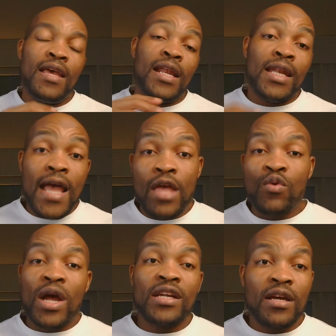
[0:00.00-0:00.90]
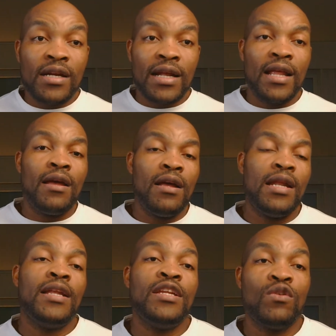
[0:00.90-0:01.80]
there you can turn
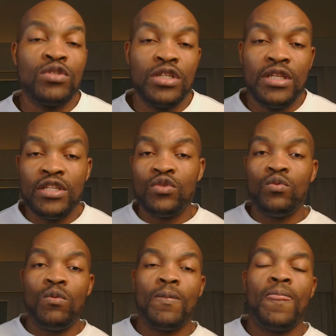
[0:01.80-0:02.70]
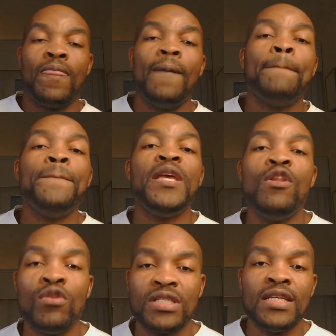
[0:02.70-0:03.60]
that industry into
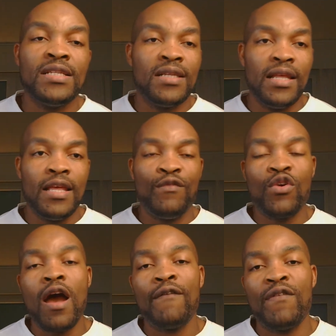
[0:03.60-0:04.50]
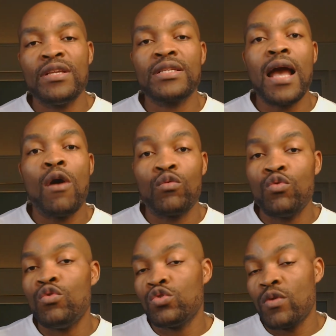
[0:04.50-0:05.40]
millions easily if you have a scout who
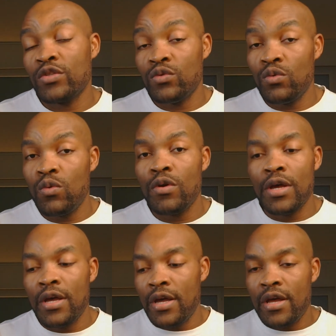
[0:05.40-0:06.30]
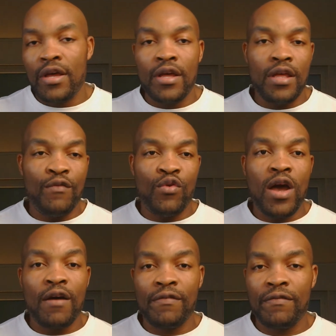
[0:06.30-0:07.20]
knows what to do. If you
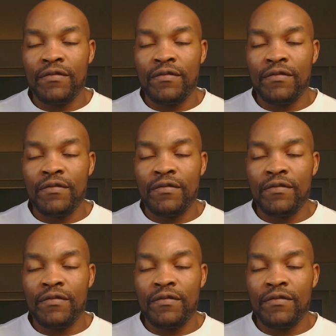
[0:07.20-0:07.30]
have